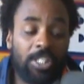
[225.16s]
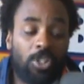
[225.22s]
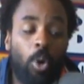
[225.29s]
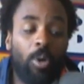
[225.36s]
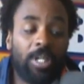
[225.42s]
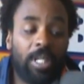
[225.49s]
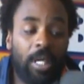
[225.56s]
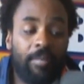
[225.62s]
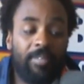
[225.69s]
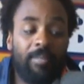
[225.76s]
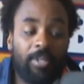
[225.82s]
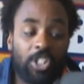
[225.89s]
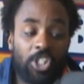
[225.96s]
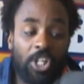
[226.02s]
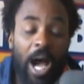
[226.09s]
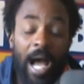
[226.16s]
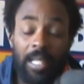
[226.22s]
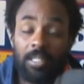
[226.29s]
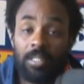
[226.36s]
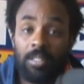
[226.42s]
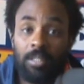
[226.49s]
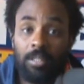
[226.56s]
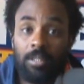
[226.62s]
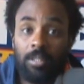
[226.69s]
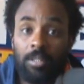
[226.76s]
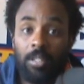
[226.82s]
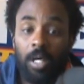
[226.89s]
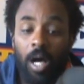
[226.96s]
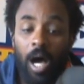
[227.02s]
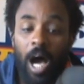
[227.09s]
is going to give him a shot.
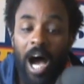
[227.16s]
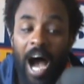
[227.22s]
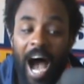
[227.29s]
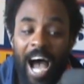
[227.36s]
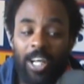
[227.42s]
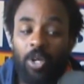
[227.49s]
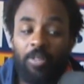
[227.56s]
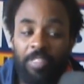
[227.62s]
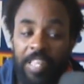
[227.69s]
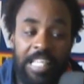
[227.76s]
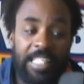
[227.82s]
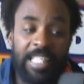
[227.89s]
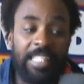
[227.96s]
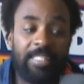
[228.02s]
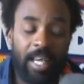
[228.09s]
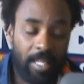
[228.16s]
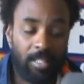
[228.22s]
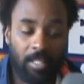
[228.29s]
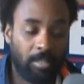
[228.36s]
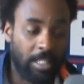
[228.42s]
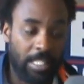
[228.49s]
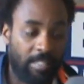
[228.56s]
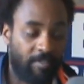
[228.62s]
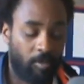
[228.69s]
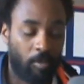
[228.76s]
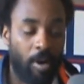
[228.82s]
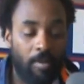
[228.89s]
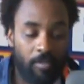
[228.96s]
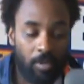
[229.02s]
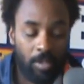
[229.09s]
I don't think he's out of the league
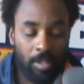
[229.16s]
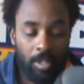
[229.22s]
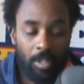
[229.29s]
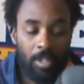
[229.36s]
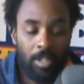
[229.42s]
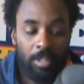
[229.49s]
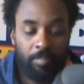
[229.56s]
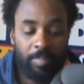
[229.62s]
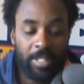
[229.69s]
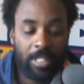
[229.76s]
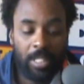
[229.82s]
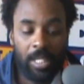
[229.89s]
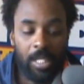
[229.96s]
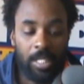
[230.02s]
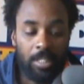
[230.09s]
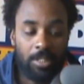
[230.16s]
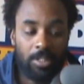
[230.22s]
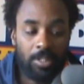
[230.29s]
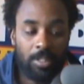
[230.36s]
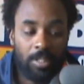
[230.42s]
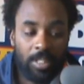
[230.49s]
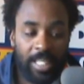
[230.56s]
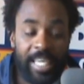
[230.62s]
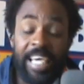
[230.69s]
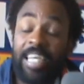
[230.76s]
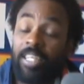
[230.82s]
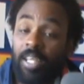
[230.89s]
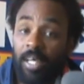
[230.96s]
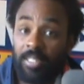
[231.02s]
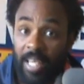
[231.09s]
forever, because
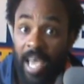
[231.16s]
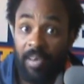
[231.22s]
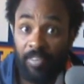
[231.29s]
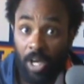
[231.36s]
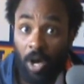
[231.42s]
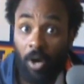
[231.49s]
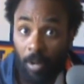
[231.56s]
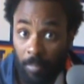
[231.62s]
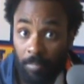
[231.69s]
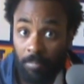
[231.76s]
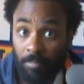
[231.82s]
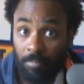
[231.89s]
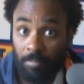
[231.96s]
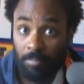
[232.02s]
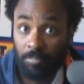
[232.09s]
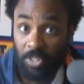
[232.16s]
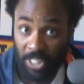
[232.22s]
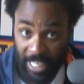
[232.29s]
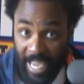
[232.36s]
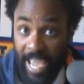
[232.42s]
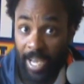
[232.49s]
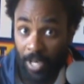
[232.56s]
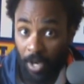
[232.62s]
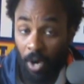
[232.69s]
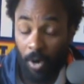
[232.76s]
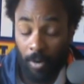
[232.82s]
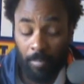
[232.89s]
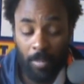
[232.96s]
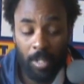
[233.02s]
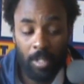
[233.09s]
kid does have an arm. It's a cannon
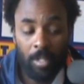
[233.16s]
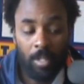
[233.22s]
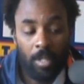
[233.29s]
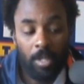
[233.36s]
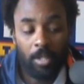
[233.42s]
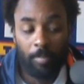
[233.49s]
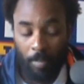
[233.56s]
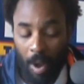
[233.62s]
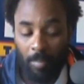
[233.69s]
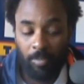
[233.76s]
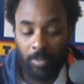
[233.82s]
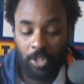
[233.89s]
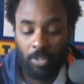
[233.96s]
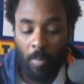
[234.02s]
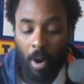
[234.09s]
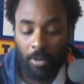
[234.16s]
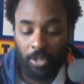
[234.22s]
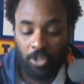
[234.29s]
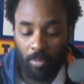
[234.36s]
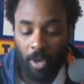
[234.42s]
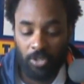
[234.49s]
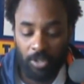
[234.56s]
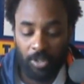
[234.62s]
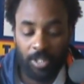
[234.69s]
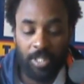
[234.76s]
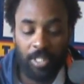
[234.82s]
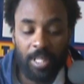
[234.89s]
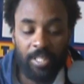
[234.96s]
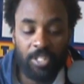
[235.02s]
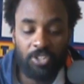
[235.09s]
arm. The problem with Jamarcus Russell,
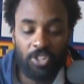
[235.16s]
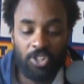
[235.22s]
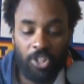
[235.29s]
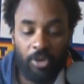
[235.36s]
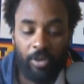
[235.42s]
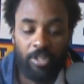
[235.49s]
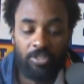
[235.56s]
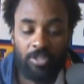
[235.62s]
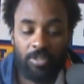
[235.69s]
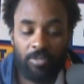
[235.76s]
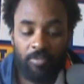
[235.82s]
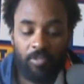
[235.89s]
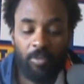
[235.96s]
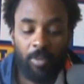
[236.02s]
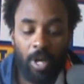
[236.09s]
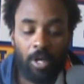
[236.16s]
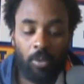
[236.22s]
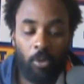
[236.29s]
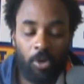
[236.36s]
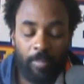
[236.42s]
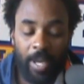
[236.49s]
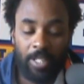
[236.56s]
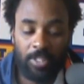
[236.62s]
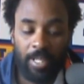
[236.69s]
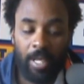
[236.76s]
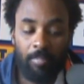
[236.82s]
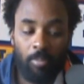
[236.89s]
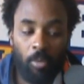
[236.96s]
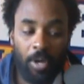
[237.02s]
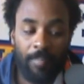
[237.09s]
and this is serious from a quarterback
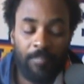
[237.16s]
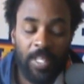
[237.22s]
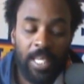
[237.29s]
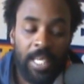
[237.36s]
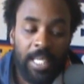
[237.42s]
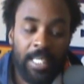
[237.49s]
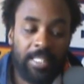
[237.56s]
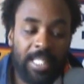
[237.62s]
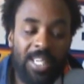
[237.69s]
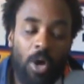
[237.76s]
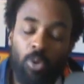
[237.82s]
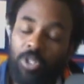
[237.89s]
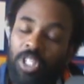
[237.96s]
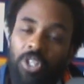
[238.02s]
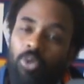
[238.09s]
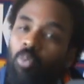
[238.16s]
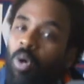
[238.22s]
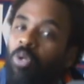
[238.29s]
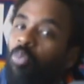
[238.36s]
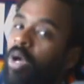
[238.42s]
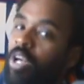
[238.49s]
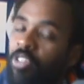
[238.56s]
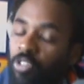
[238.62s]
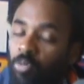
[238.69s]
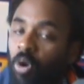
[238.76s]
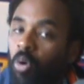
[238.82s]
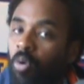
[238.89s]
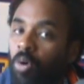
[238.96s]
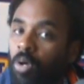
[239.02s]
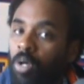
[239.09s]
standpoint, is he only knew one way to
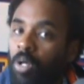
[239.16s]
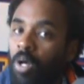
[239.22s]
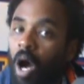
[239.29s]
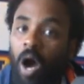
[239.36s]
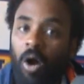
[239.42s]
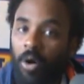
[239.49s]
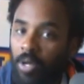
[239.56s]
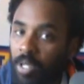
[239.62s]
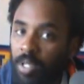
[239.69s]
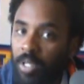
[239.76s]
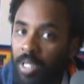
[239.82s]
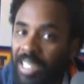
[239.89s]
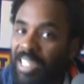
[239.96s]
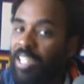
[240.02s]
throw, hard. He